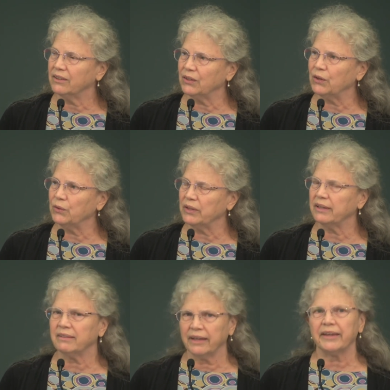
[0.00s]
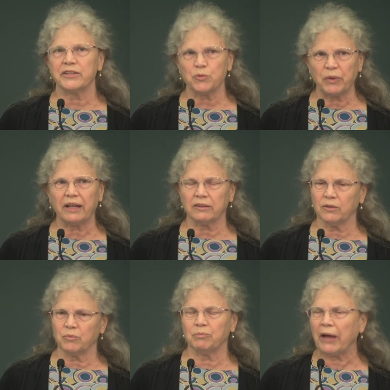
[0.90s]
You know, they, they expect
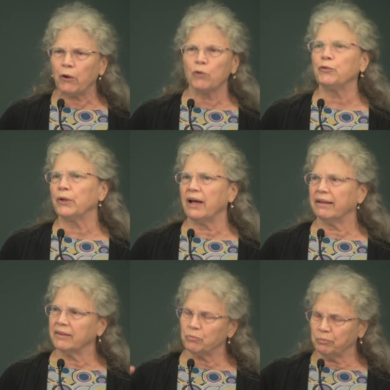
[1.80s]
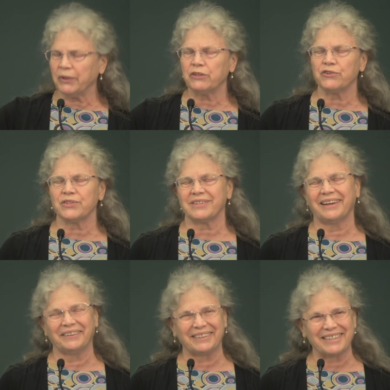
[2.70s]
the powerful guy that punches
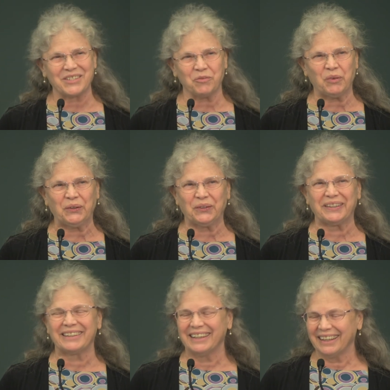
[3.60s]
out his opponent.